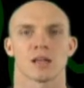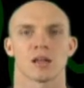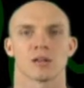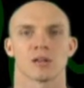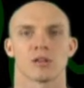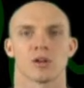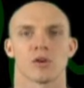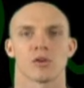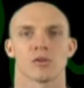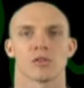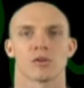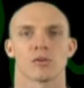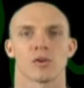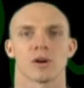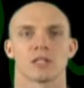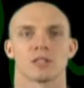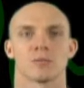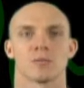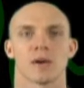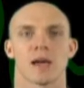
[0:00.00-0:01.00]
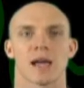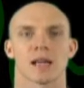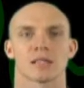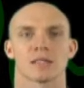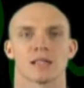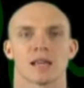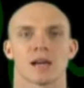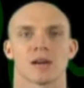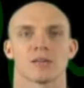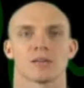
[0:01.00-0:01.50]
and lower the weights back
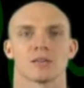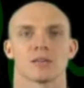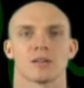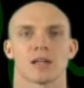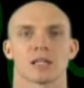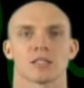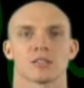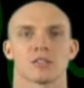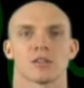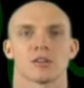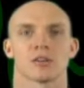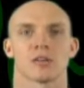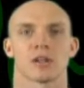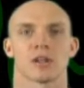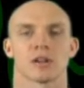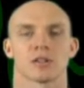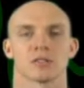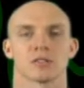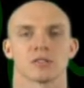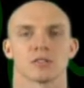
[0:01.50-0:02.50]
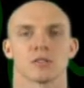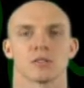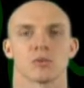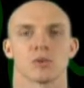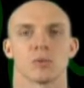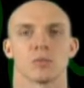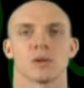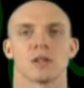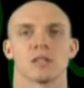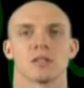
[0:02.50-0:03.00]
down next to your ears.
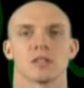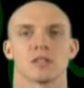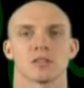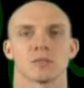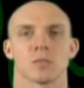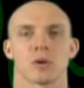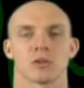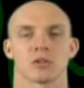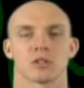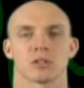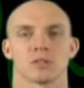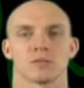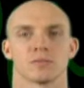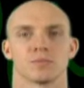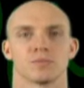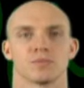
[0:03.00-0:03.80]
Repeat this motion.